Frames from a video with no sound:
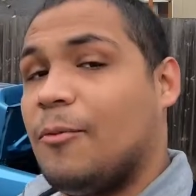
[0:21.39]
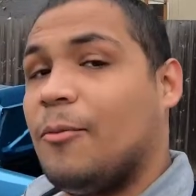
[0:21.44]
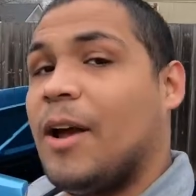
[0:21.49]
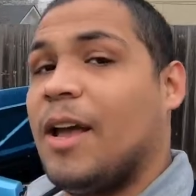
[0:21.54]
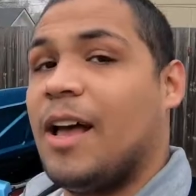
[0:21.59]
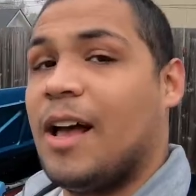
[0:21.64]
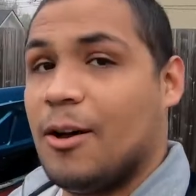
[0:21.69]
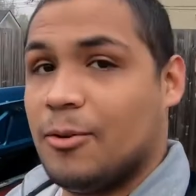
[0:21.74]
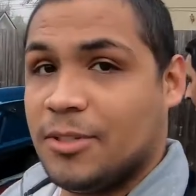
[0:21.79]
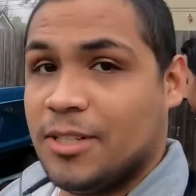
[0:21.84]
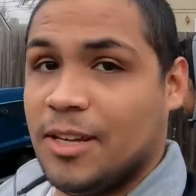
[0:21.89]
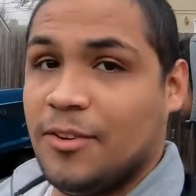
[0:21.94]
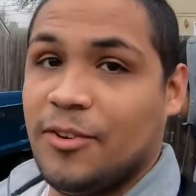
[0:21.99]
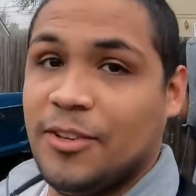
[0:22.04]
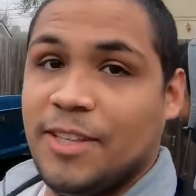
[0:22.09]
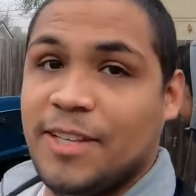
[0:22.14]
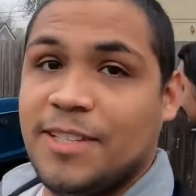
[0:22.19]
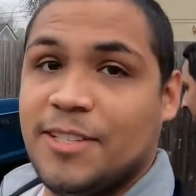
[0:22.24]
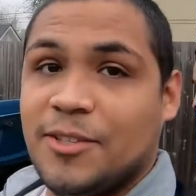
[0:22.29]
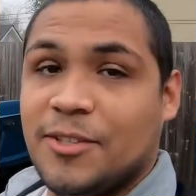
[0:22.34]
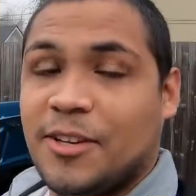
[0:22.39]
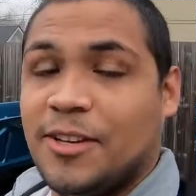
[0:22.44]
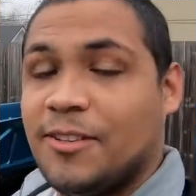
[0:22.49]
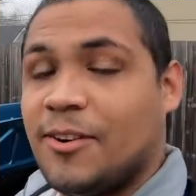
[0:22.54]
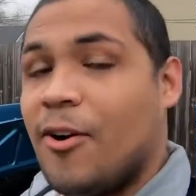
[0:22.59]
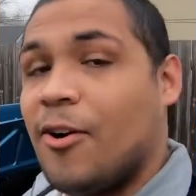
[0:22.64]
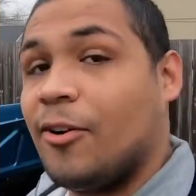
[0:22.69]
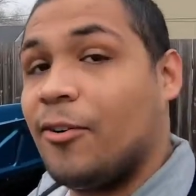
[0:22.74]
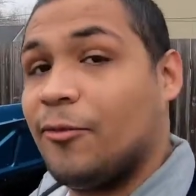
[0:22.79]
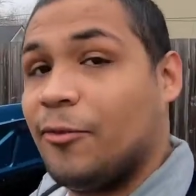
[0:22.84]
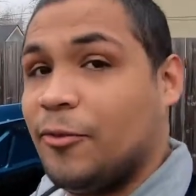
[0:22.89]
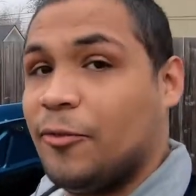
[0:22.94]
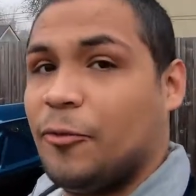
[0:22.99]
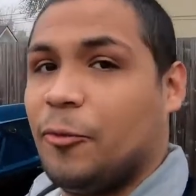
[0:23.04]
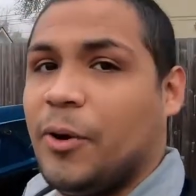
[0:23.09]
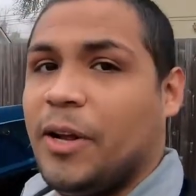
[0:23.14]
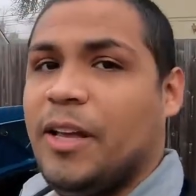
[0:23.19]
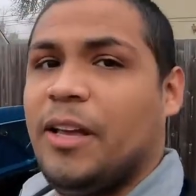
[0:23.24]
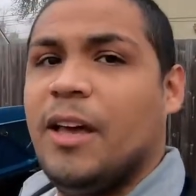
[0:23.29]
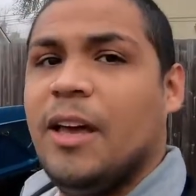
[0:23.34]
right, I was given this car for
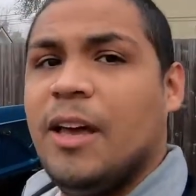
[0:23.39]
free.